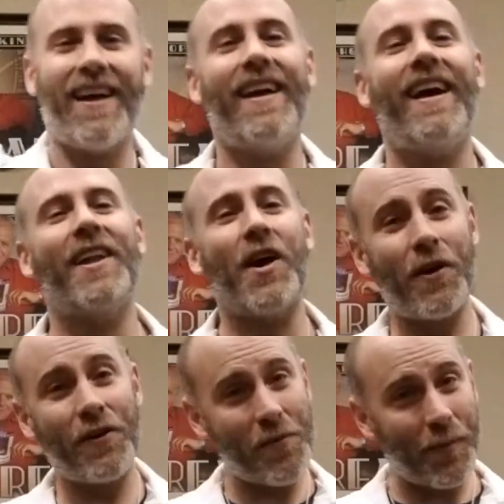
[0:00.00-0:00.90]
Hello
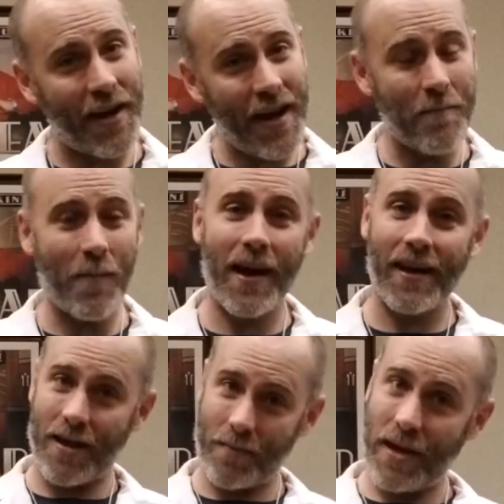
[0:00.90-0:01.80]
everybody, my
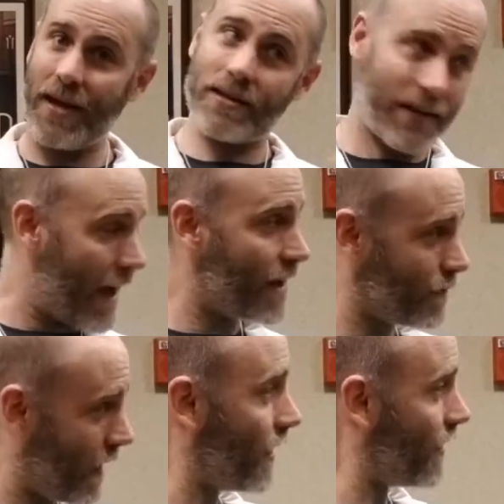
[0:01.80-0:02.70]
name is
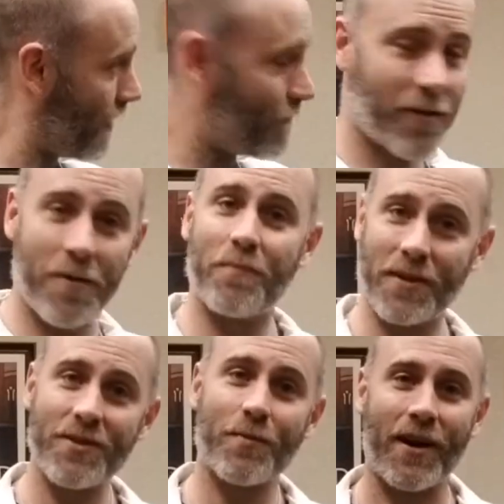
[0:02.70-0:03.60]
Haz-Matt and I'm from
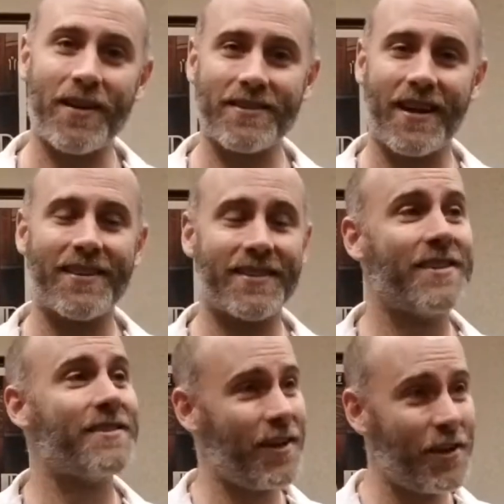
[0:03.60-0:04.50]
Mr. Bond's Science Guys.
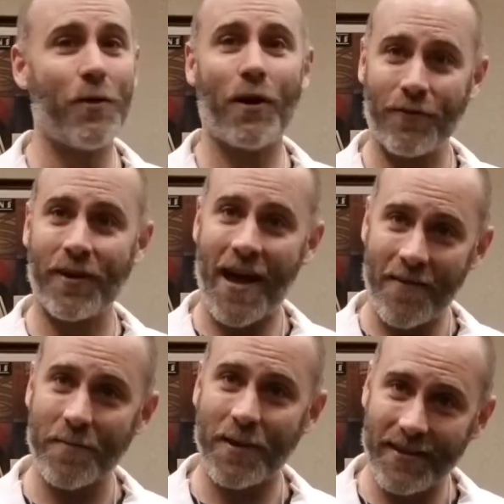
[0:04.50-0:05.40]
Thank you all for having
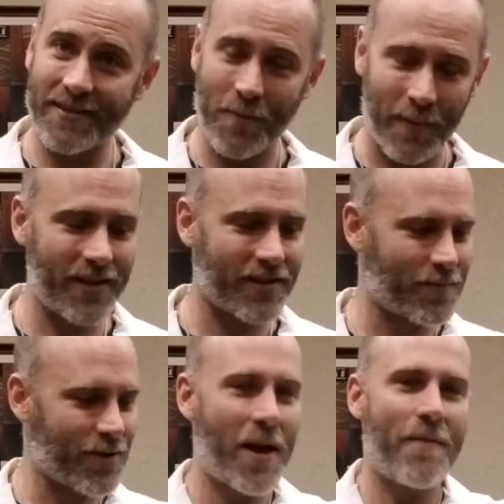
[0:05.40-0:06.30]
me so much. I'm
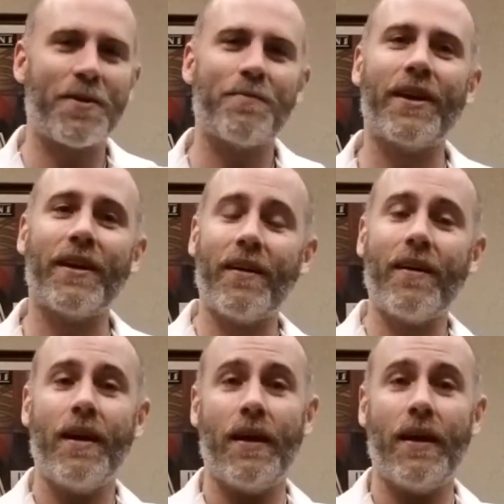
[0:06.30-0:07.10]
so happy to be here.